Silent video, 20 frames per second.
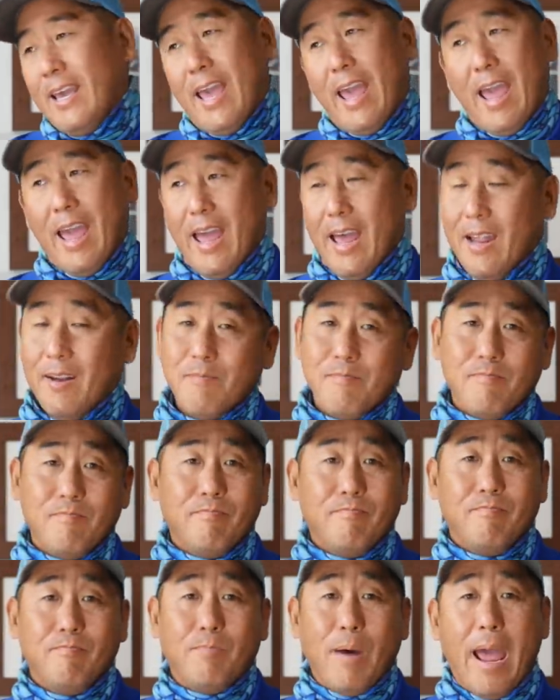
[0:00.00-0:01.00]

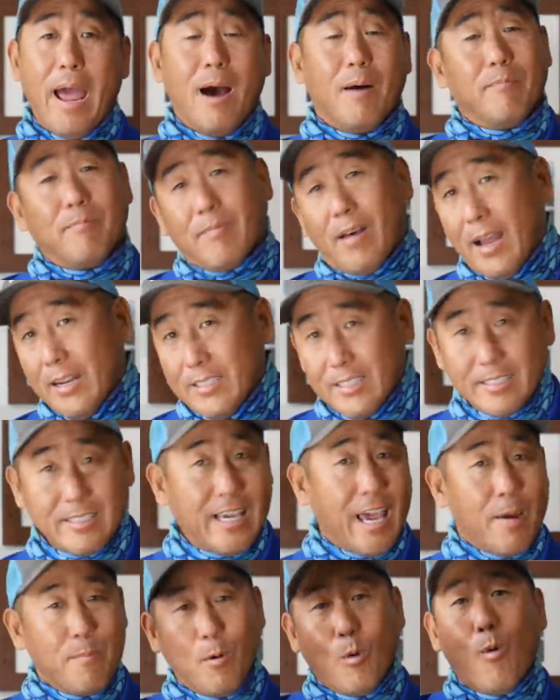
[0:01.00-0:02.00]
And bam, I just
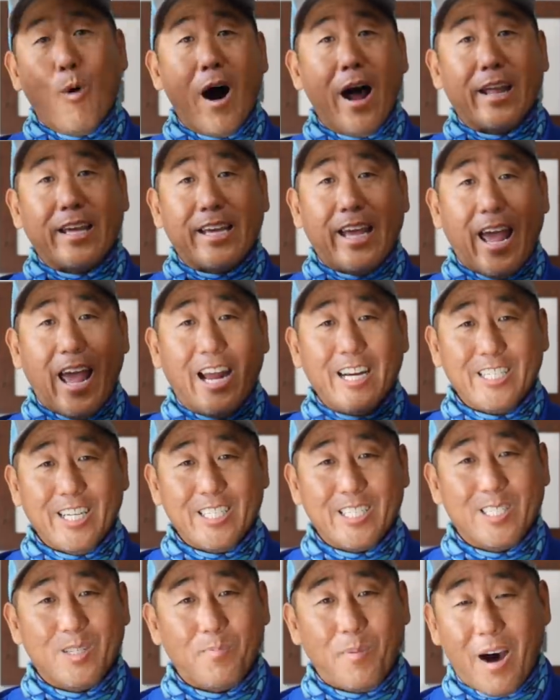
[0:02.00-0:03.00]
gave him a wad of cash
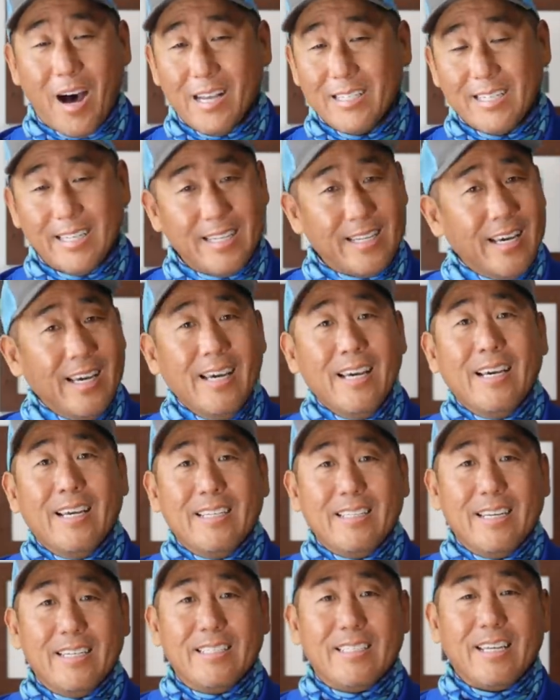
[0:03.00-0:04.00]
as a deposit,
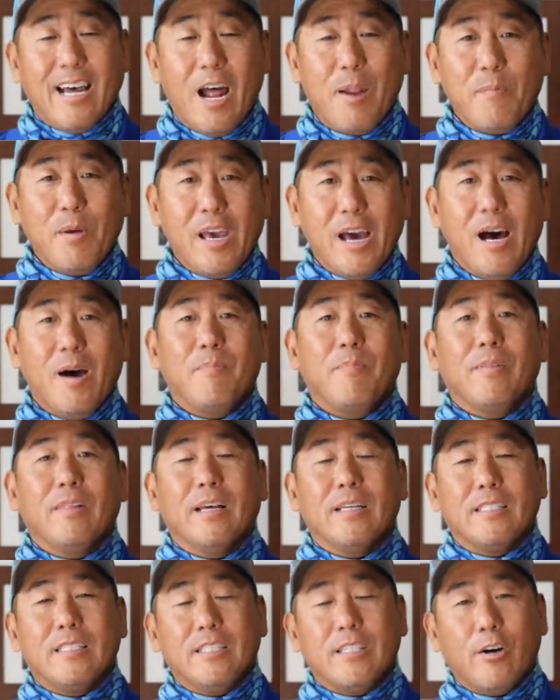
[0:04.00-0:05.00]
said, sign me up,
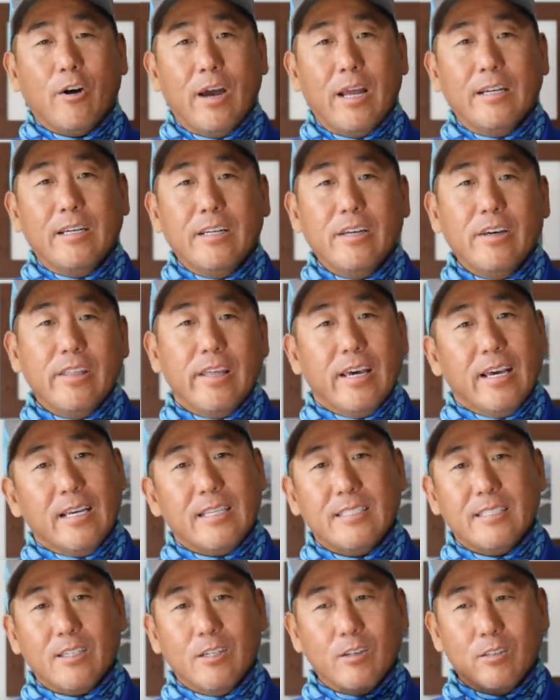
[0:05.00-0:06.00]
let's go ahead and do
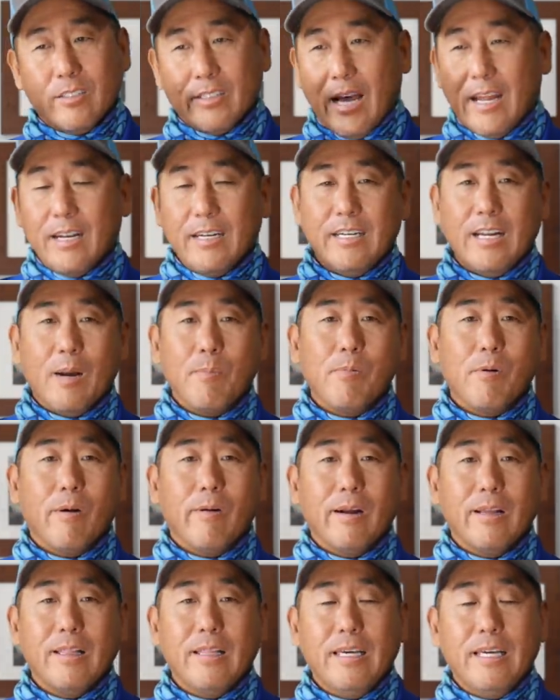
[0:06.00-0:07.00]
this. So signed a
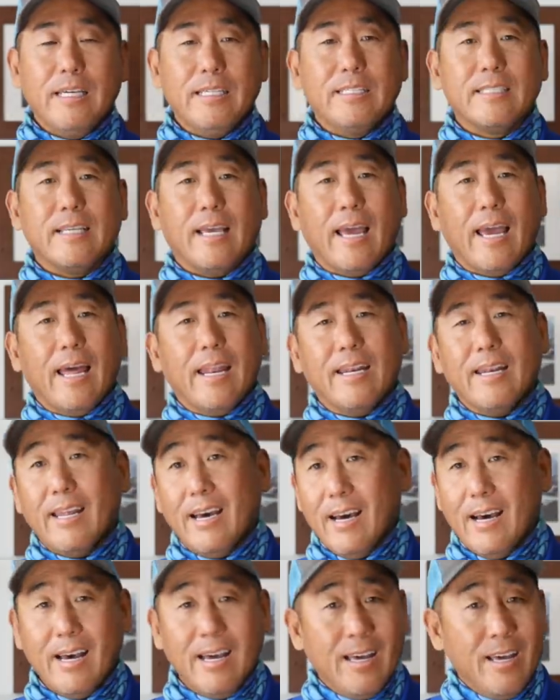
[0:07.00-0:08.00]
temporary lease,
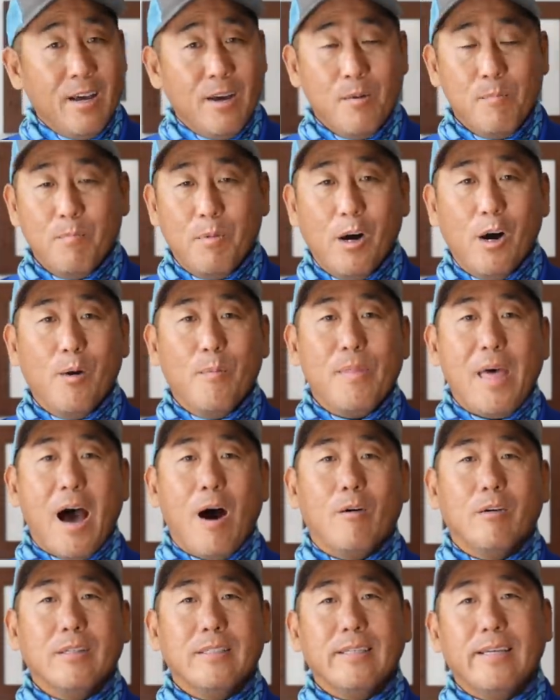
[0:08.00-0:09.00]
and boom,
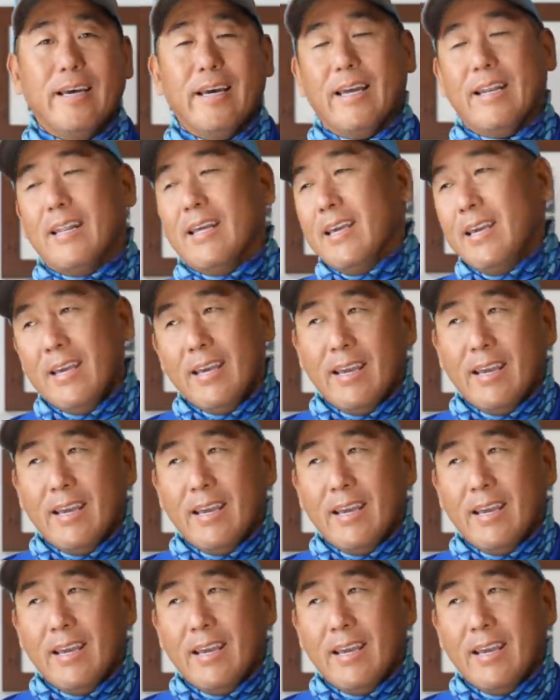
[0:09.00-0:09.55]
that was it.